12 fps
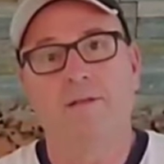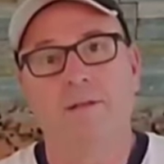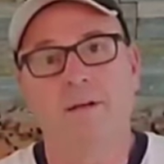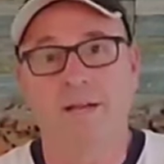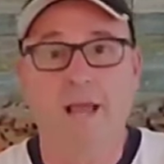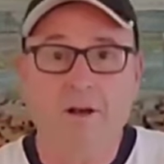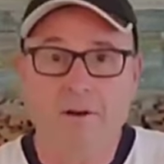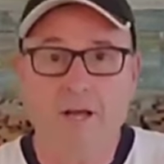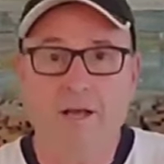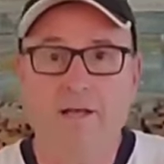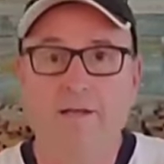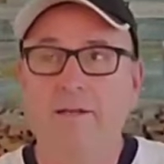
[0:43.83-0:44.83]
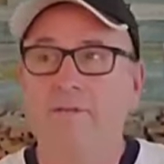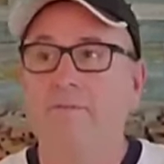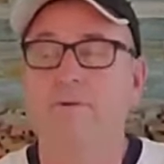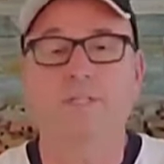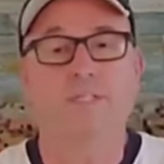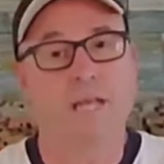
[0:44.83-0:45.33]
a nail gun,
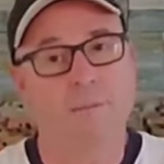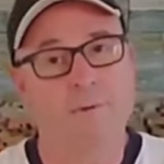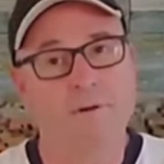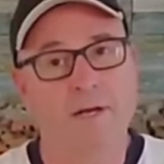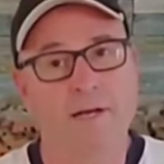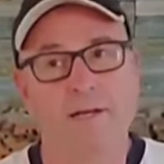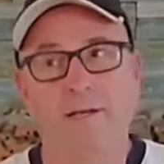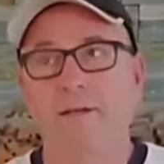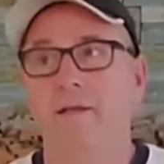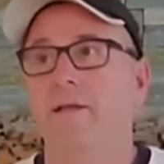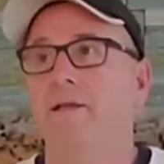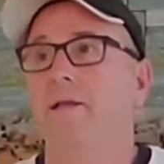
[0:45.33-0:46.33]
for a staple gun.